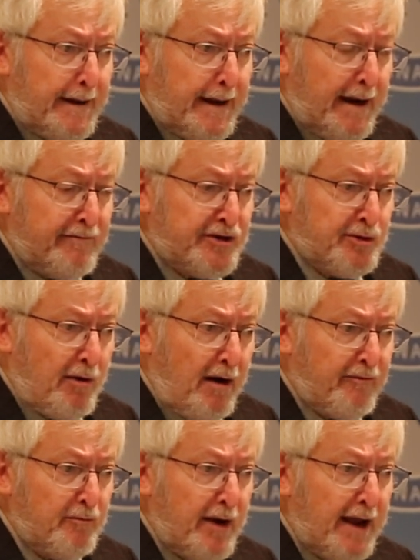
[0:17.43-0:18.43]
every so
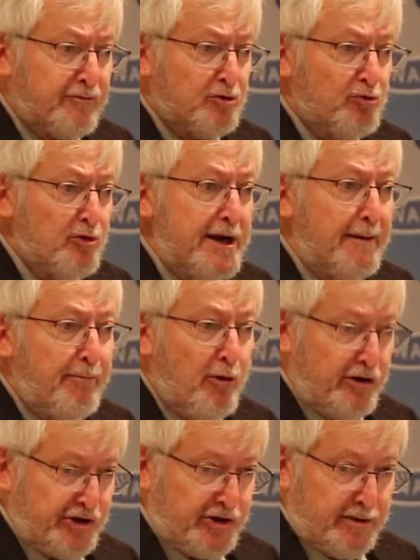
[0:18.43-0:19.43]
often we have to
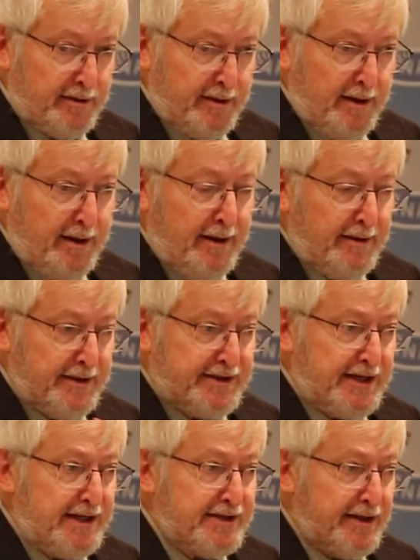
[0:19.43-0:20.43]
reapportion the
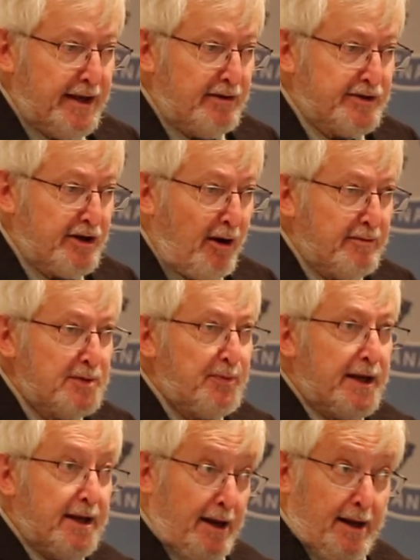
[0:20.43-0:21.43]
seats in the House of Commons
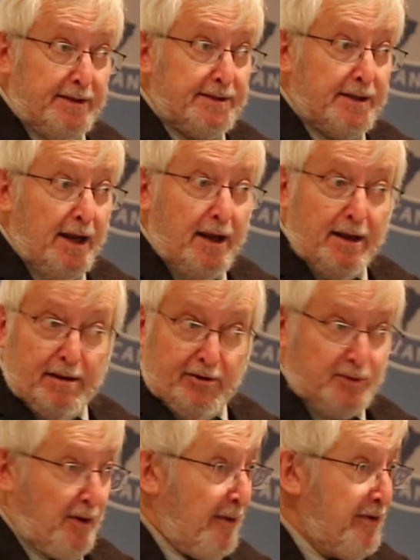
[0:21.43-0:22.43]
because
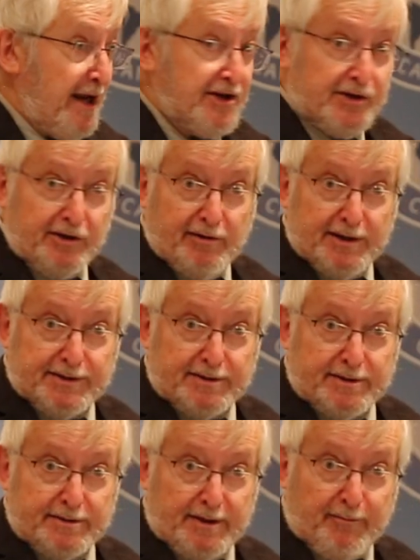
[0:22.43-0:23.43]
there's population increases.
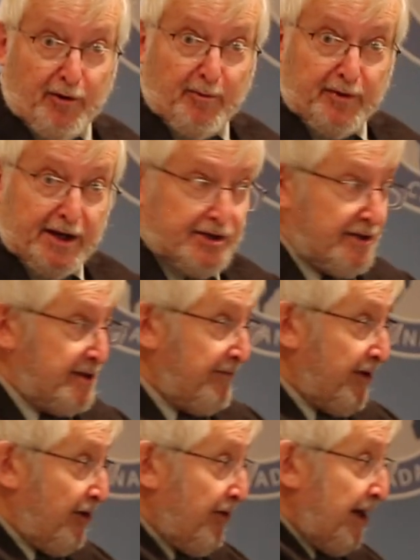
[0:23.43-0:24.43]
Some populations
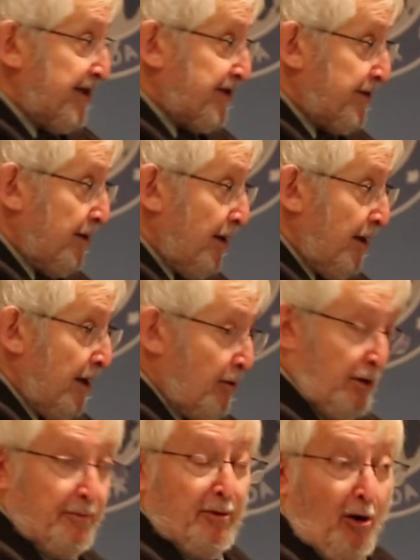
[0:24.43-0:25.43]
have increased.
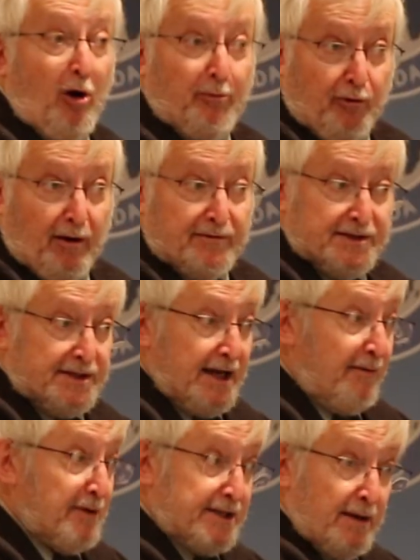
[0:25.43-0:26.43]
Well, all provinces
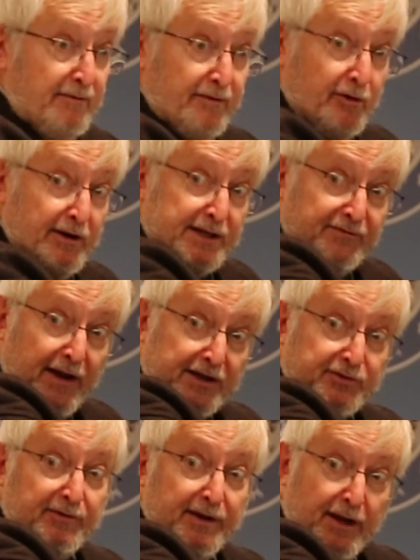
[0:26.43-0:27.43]
have, but some have increased
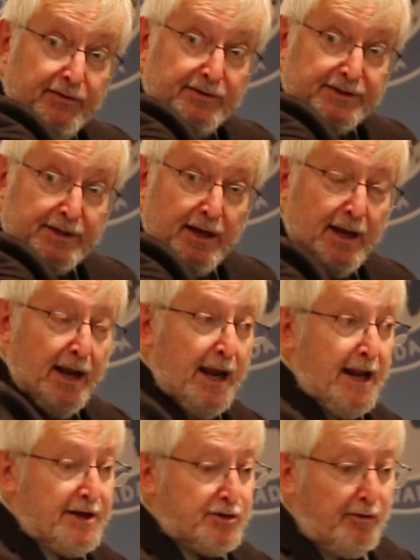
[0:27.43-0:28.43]
faster than others.
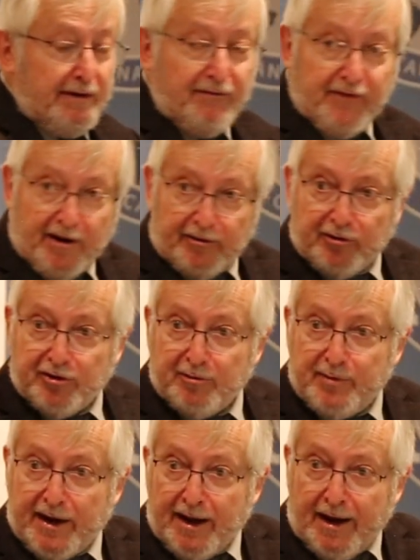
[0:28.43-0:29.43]
And it's only fair that
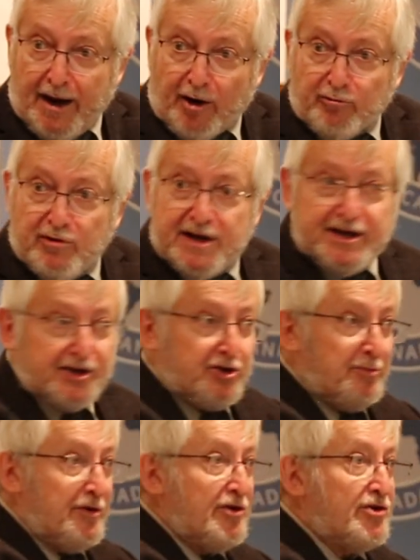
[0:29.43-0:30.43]
there be a
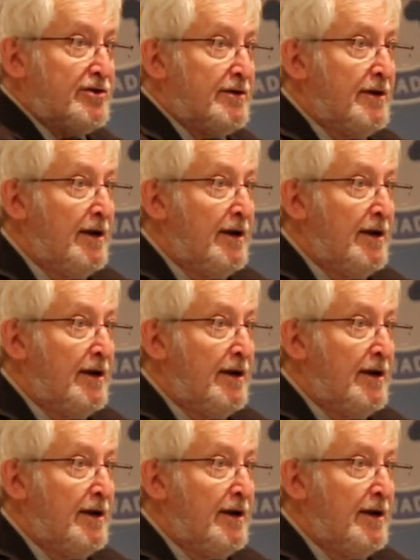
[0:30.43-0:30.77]
redistribution